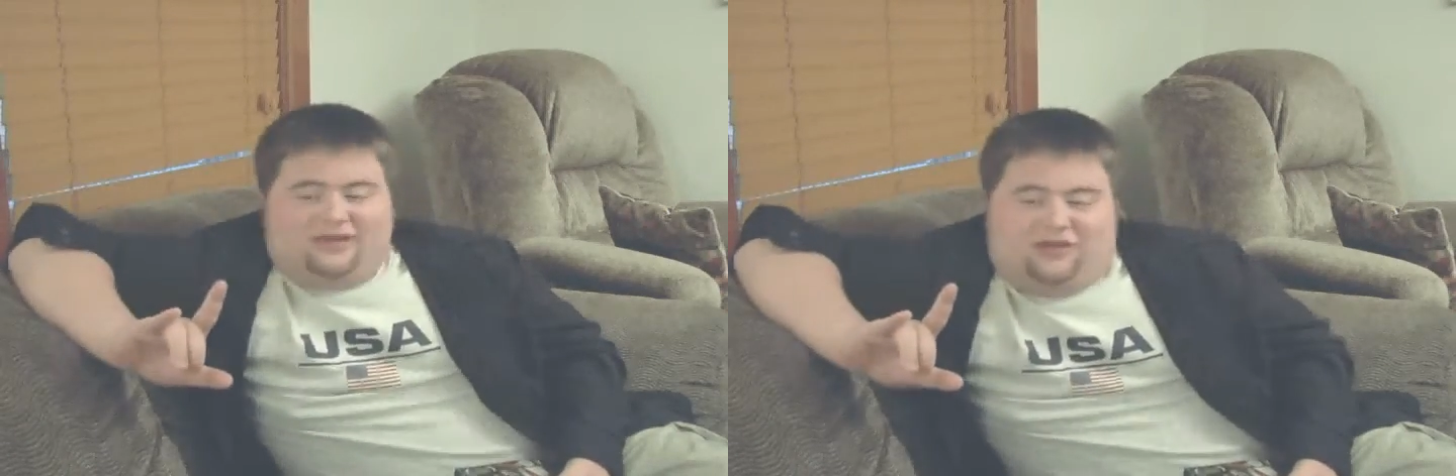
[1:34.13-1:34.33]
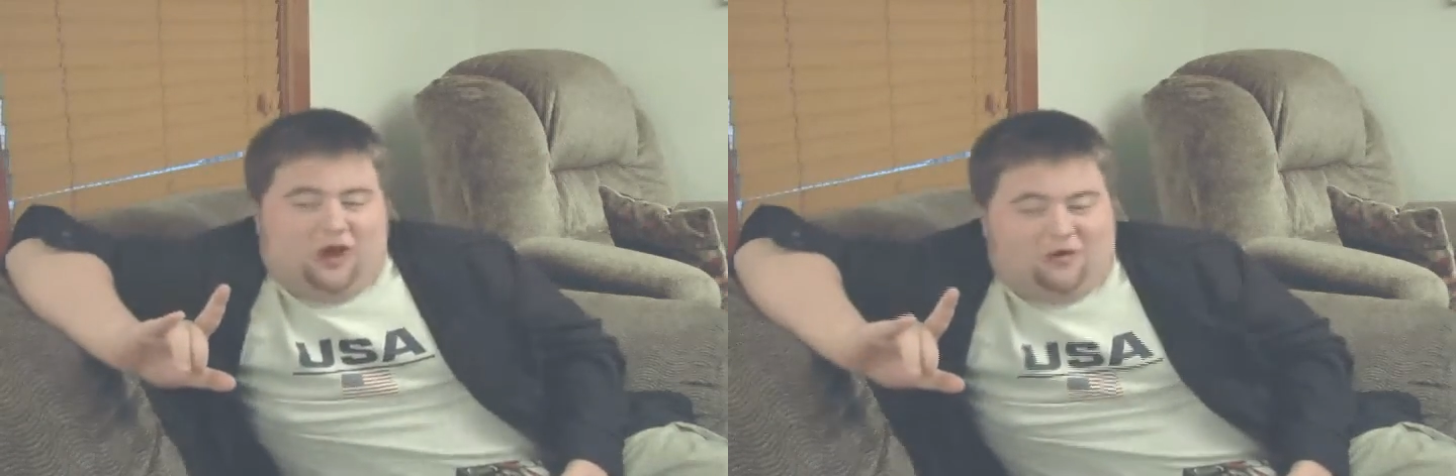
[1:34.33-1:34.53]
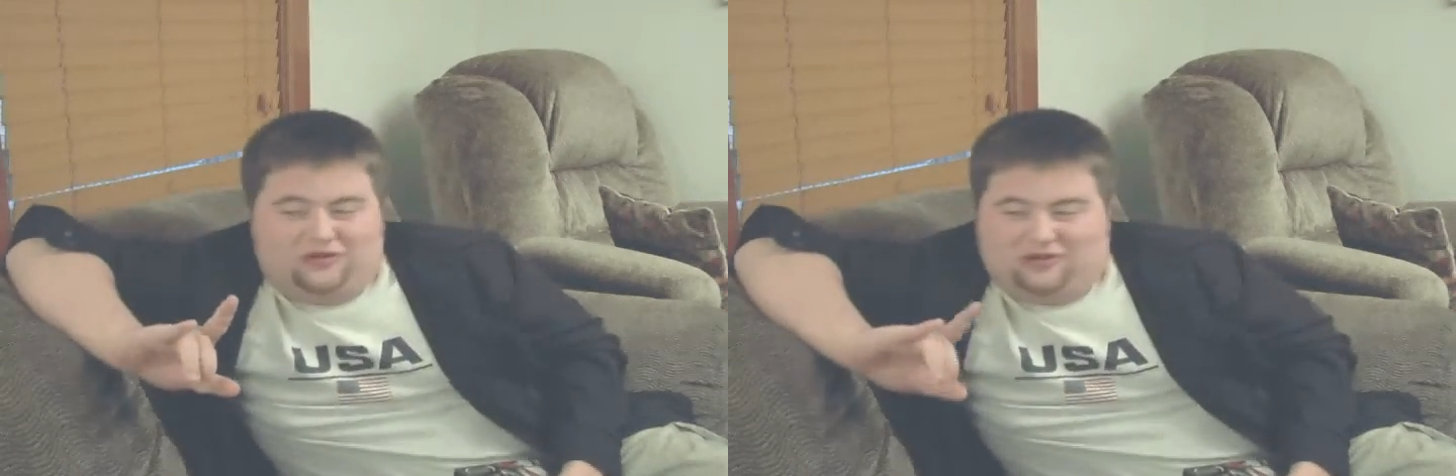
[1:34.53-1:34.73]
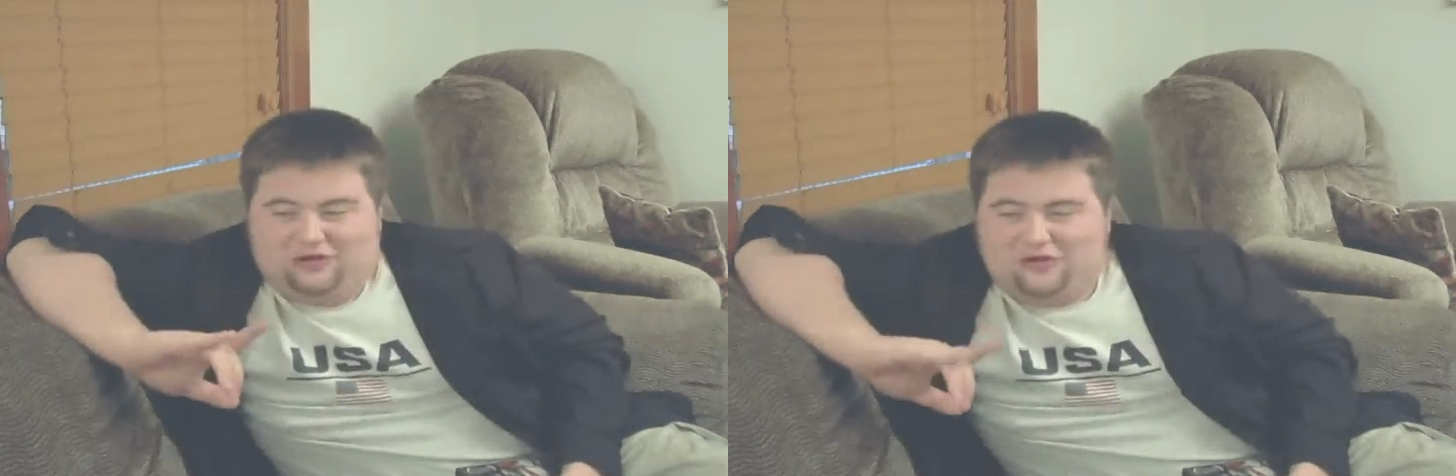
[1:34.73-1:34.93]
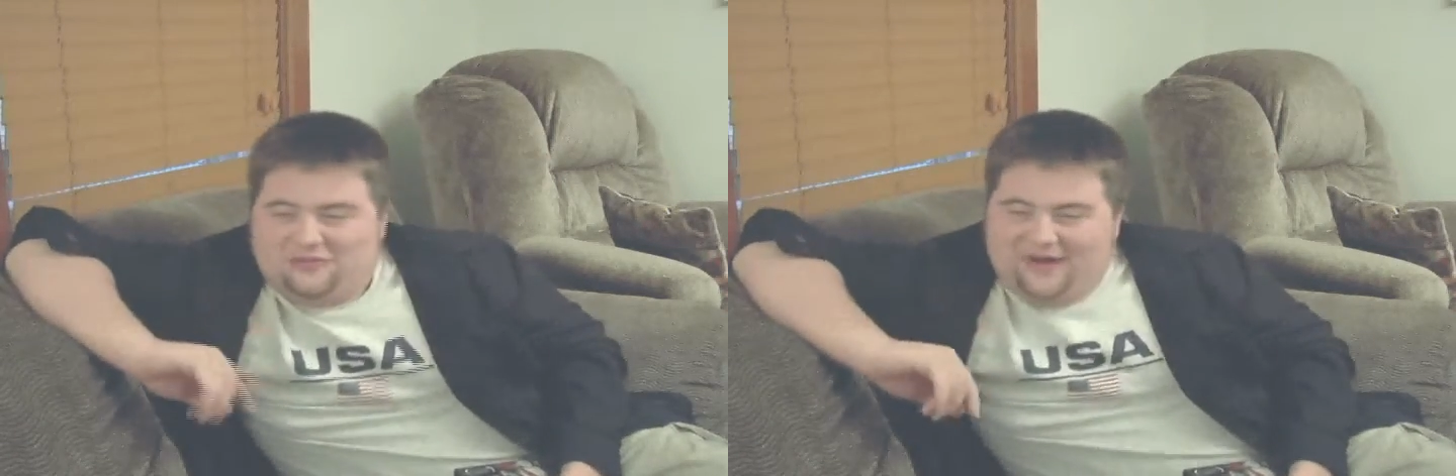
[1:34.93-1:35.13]
so
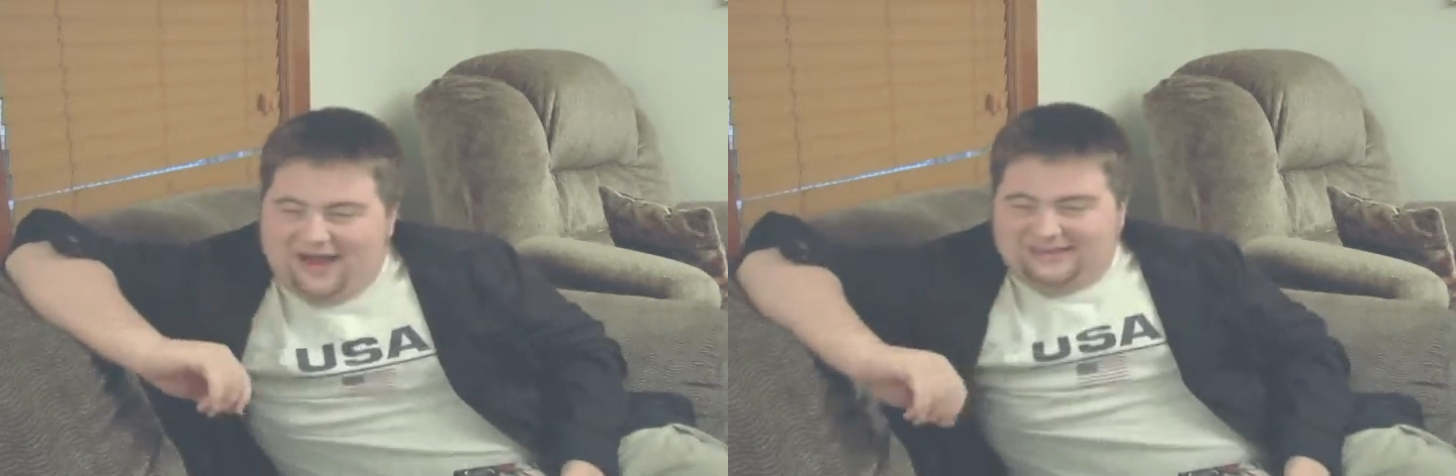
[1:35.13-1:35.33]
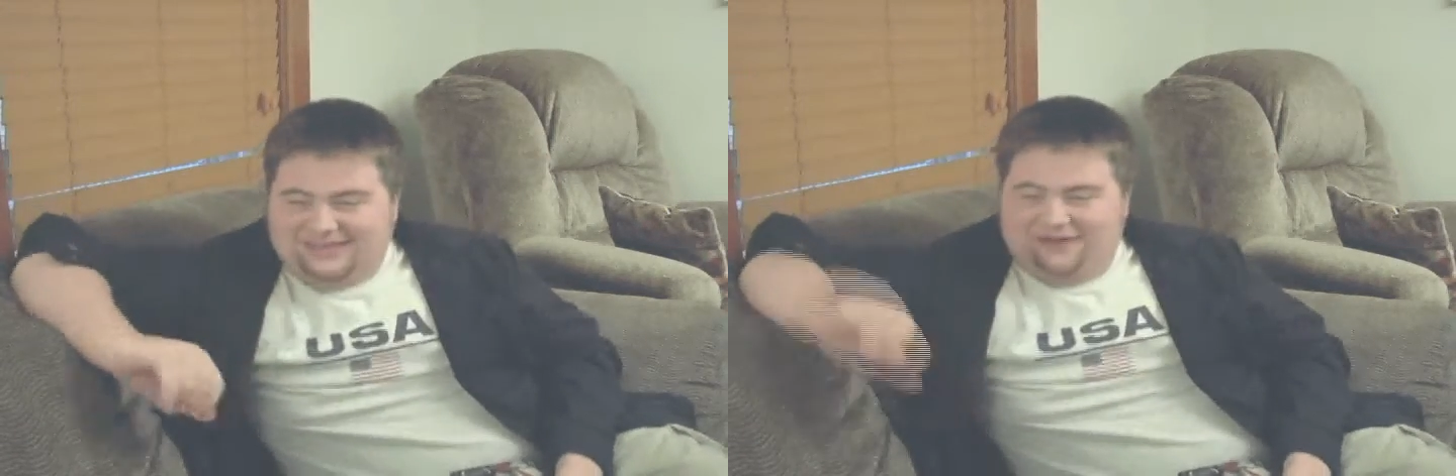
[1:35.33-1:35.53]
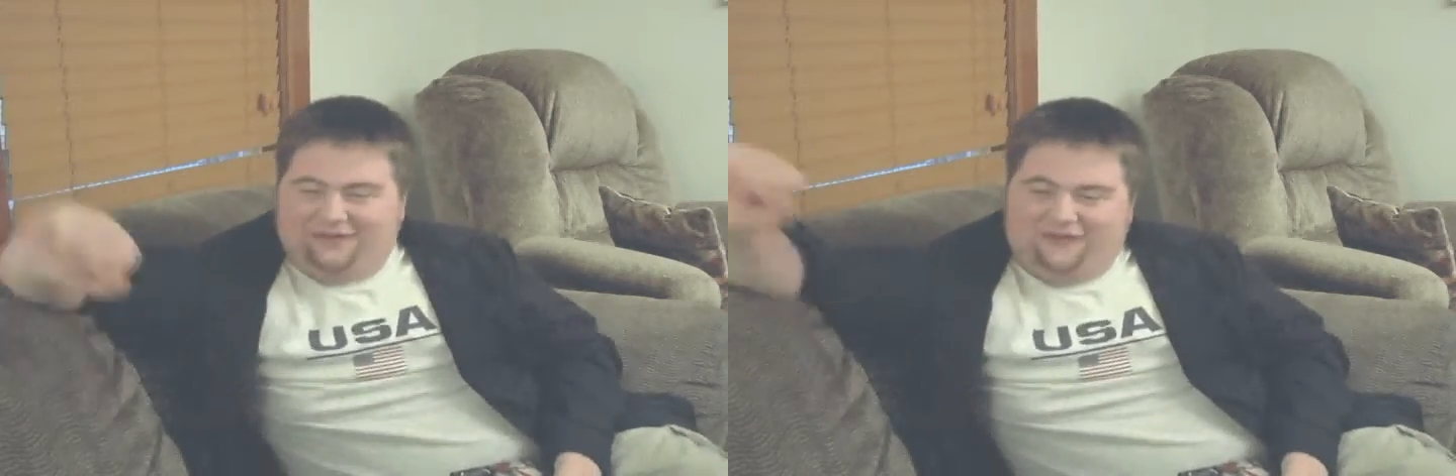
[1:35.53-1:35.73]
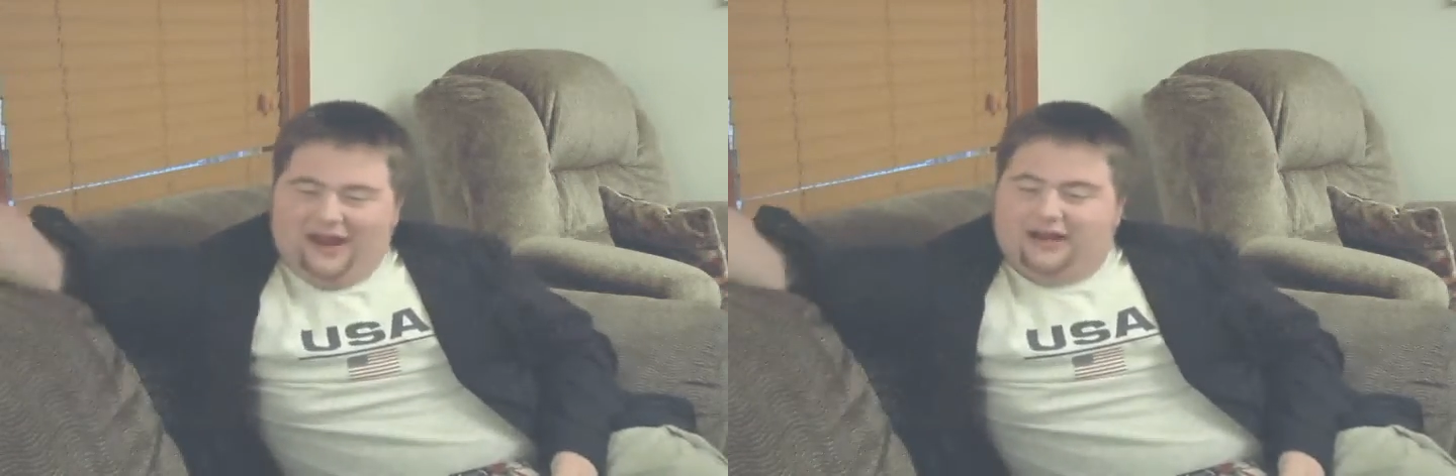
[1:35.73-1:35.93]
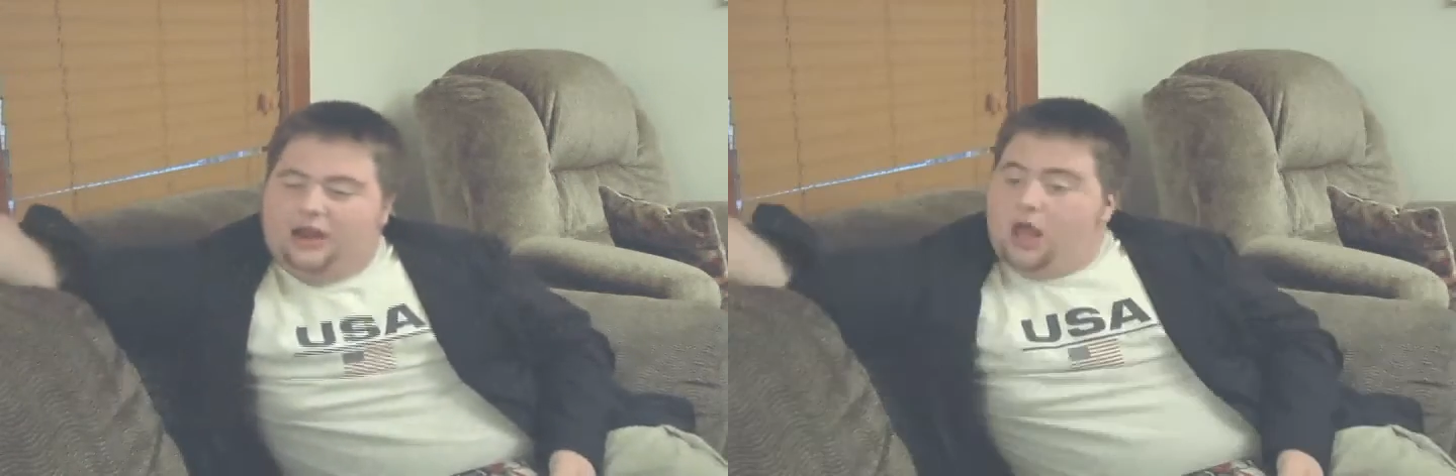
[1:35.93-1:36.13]
soon, my dear friend,